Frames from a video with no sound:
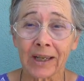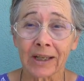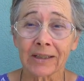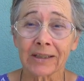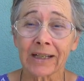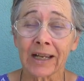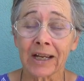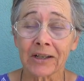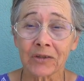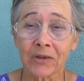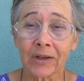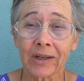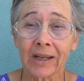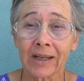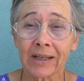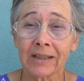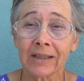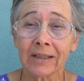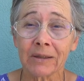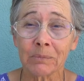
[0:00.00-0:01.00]
and
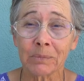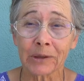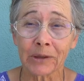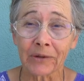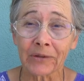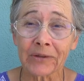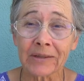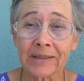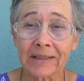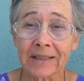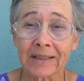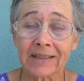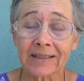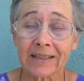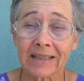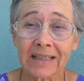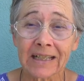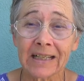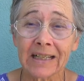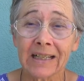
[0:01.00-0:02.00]
educating
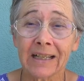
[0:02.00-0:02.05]
abilities,